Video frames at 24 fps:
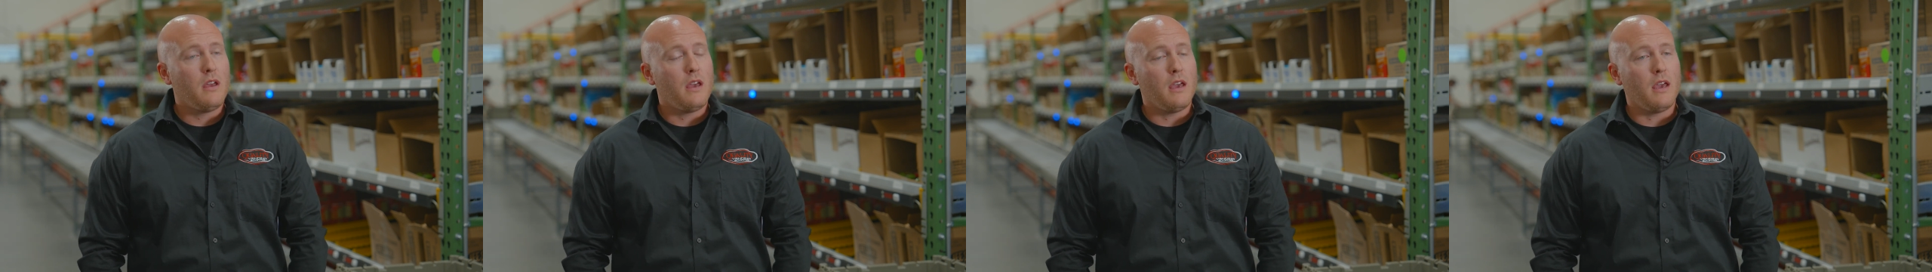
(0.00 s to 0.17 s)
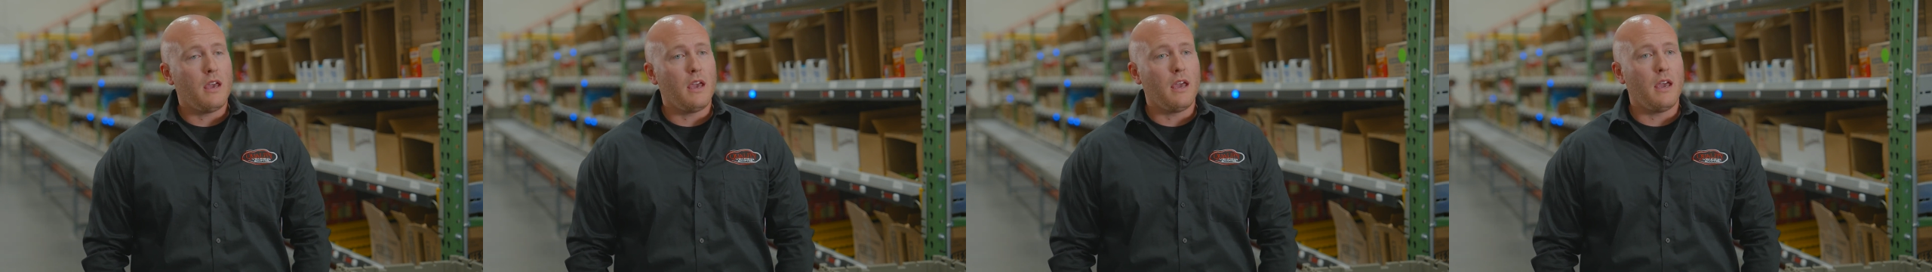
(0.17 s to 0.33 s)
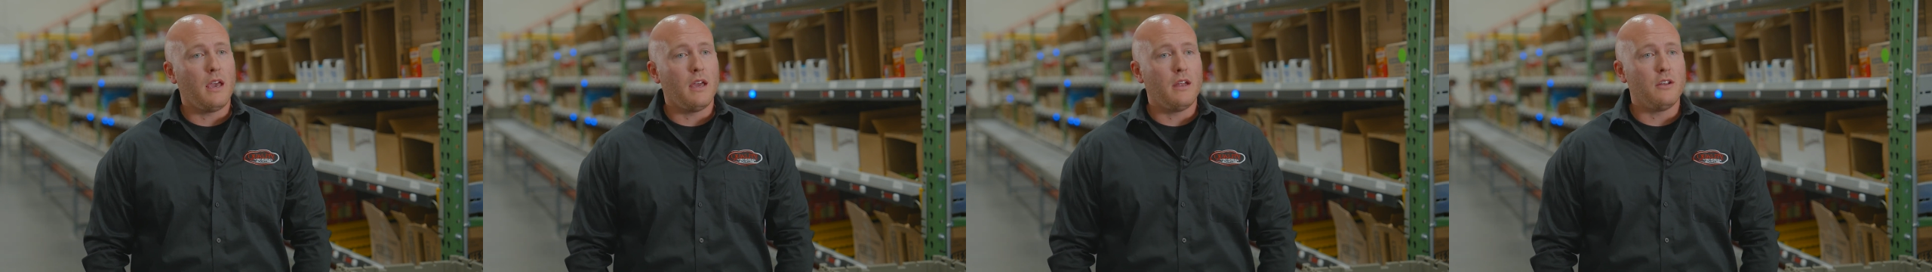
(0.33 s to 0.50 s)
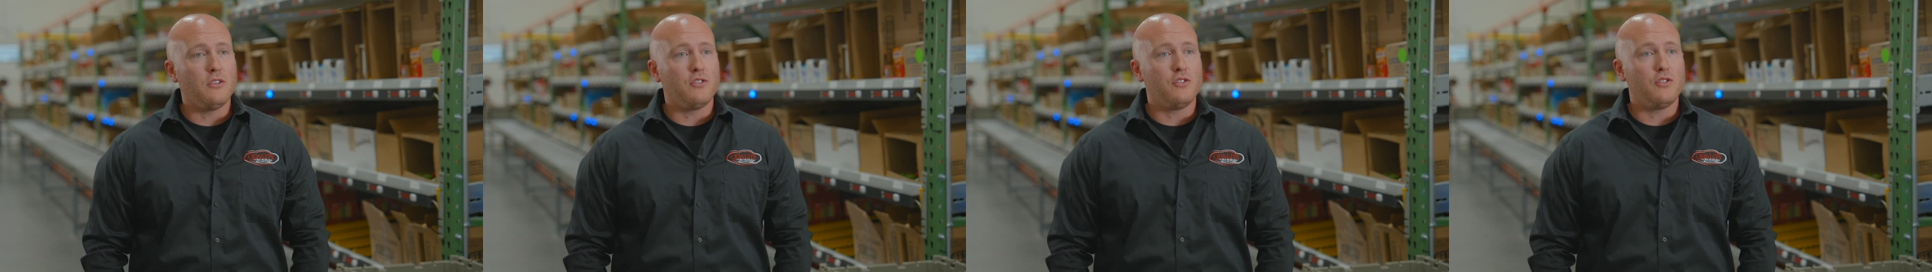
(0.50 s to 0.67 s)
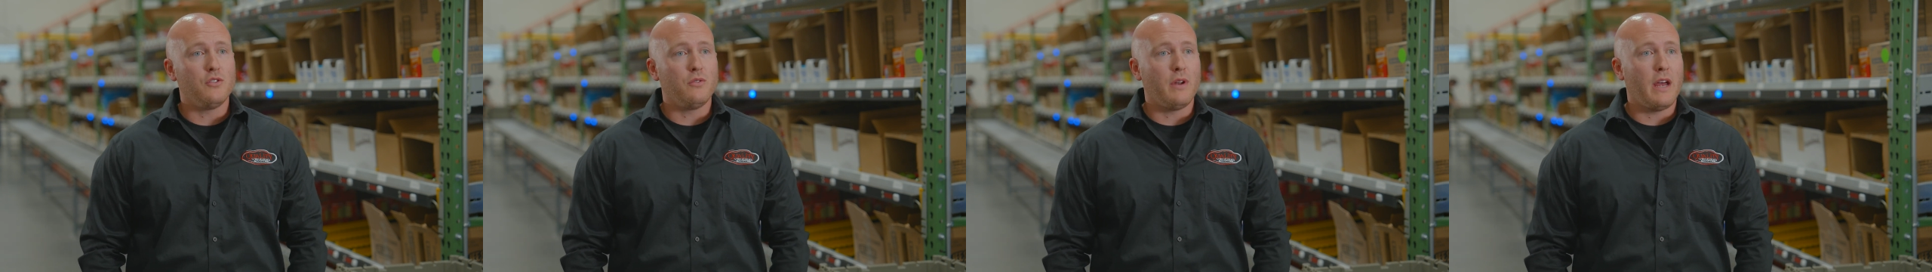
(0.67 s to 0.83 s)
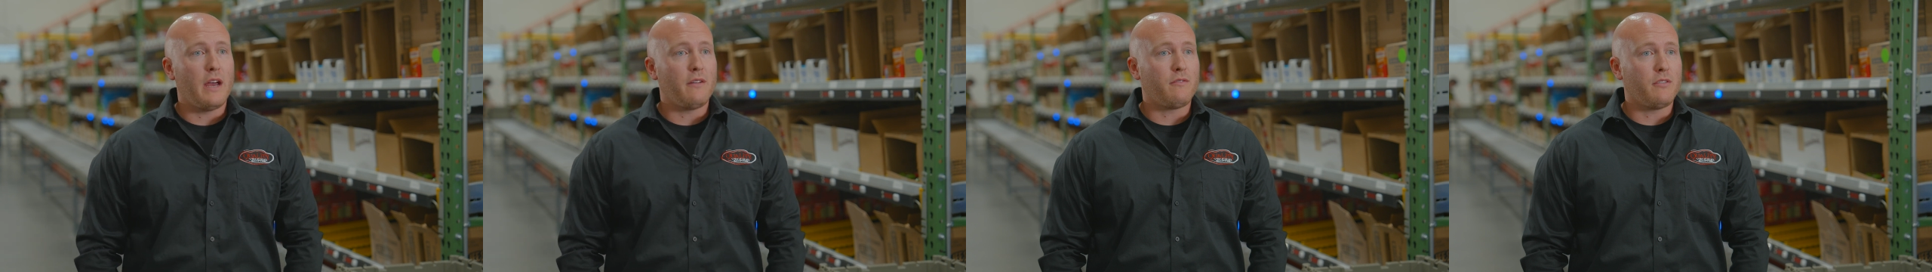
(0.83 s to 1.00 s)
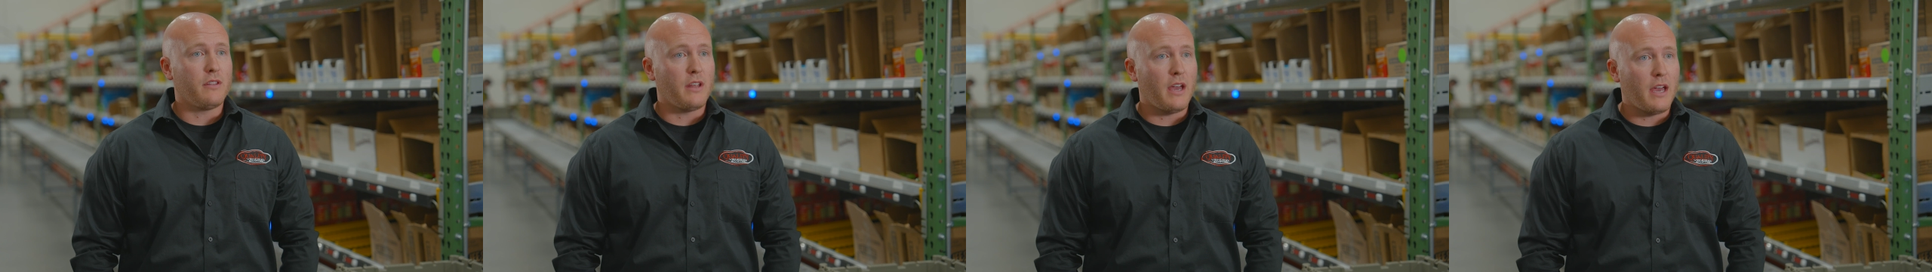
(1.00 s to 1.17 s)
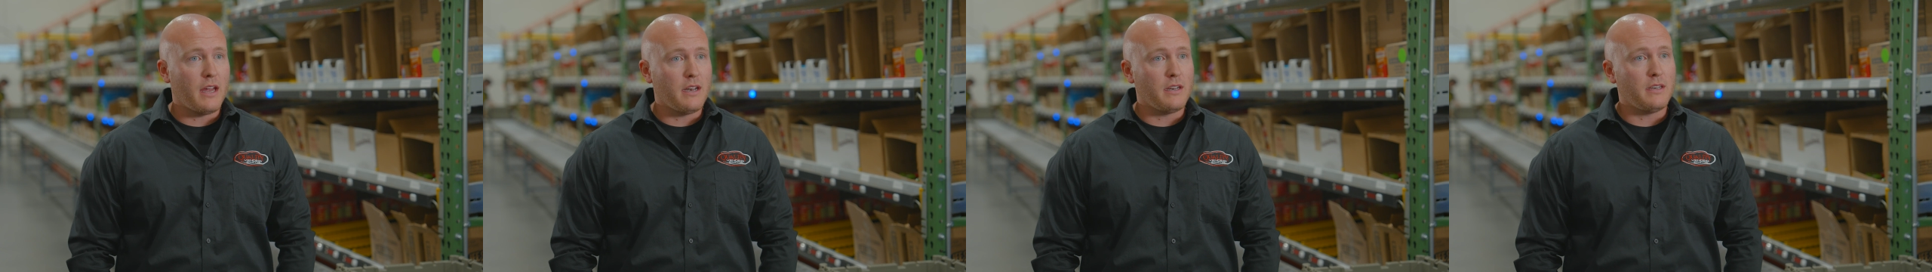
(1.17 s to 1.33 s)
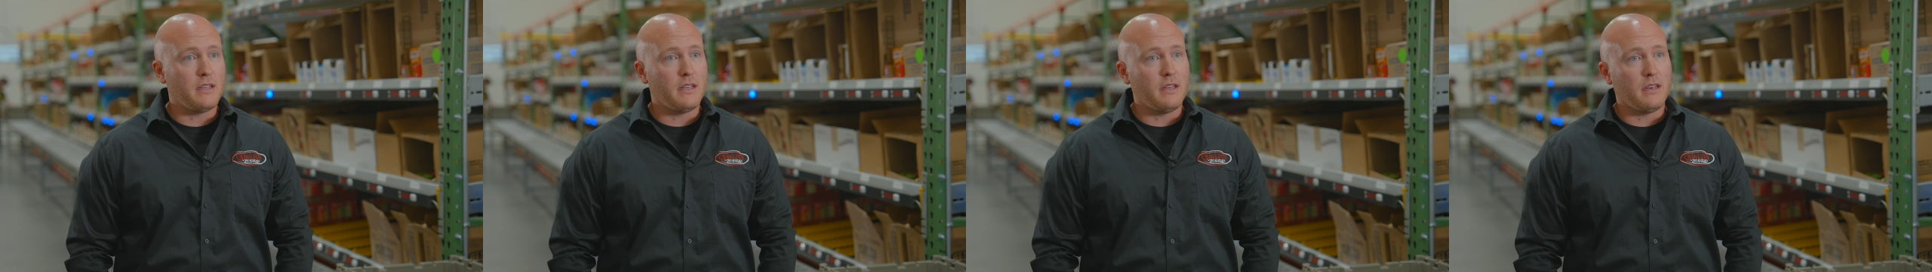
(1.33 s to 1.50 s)
And soon after
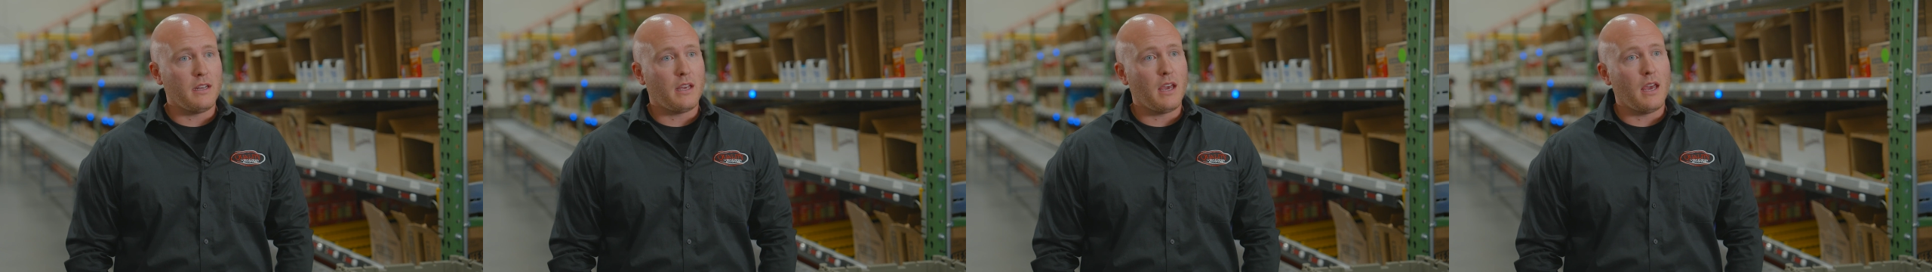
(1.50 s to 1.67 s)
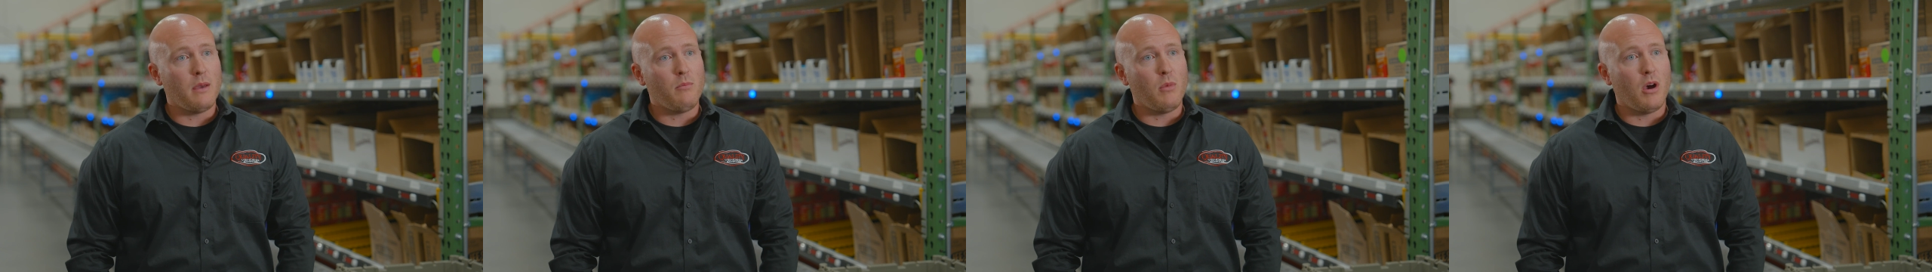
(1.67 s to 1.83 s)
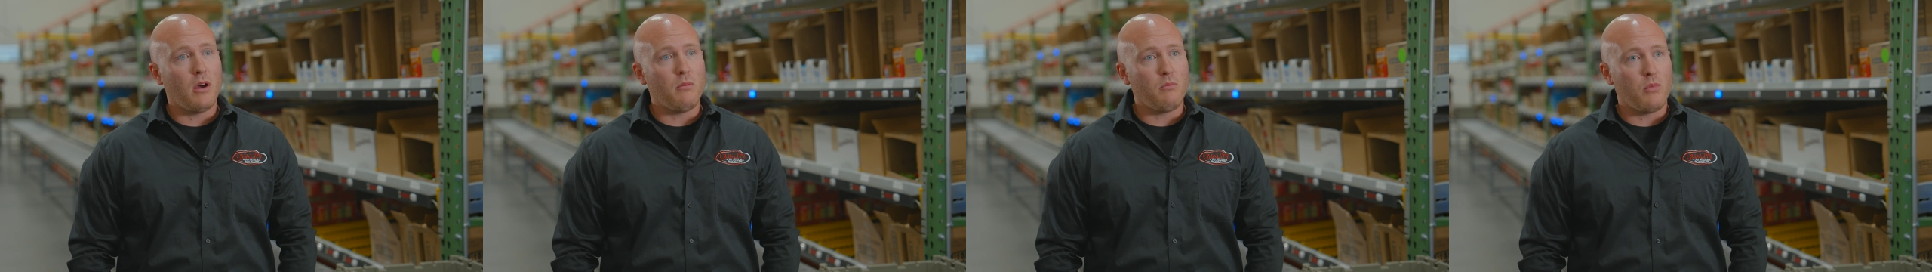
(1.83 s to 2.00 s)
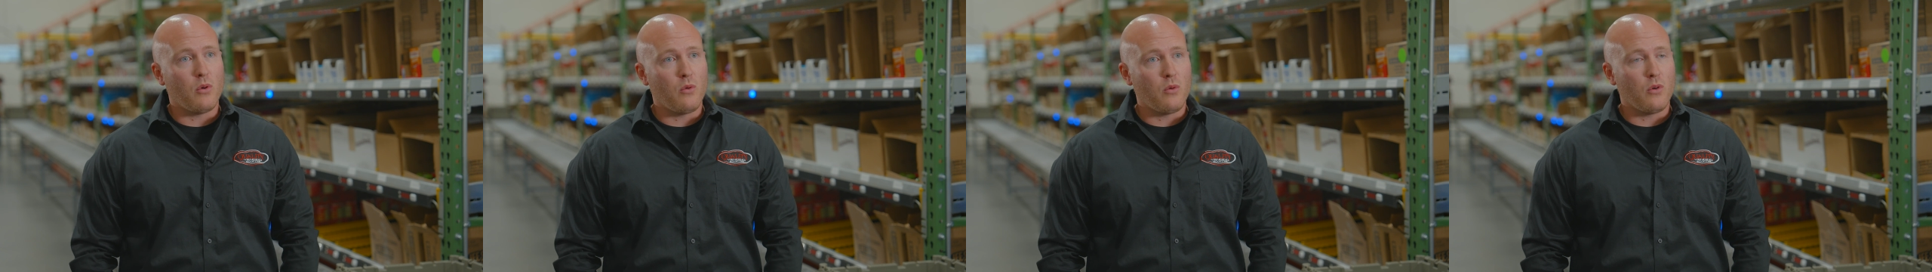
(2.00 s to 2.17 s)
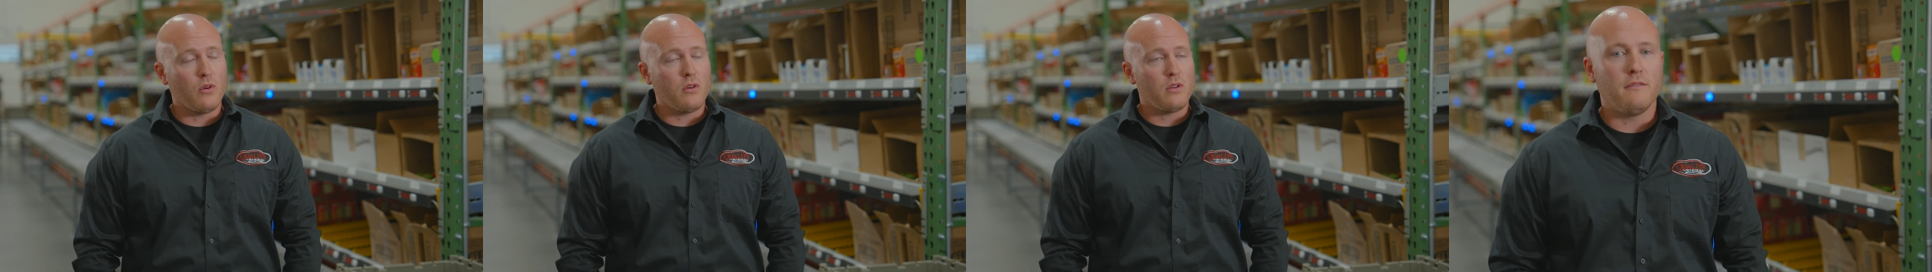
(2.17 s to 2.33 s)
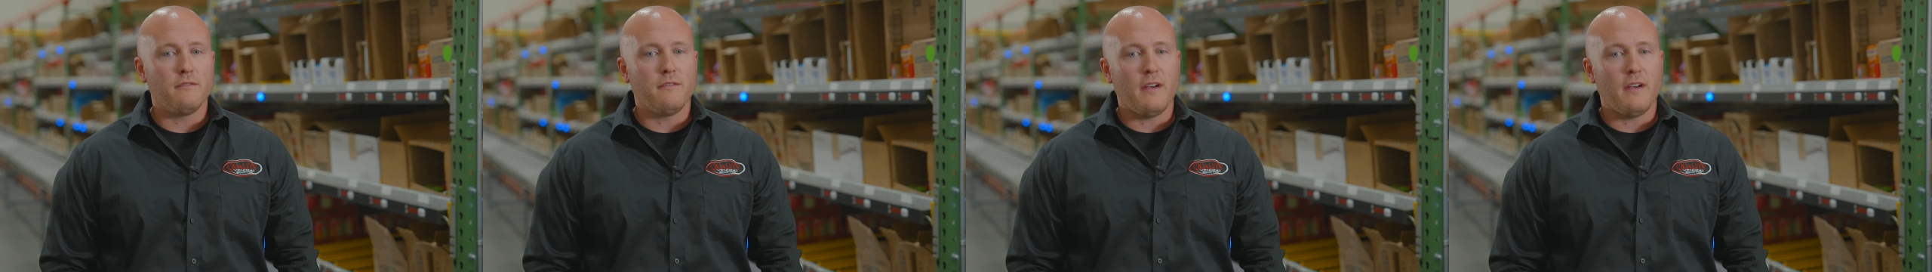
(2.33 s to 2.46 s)
that, Dean came on board.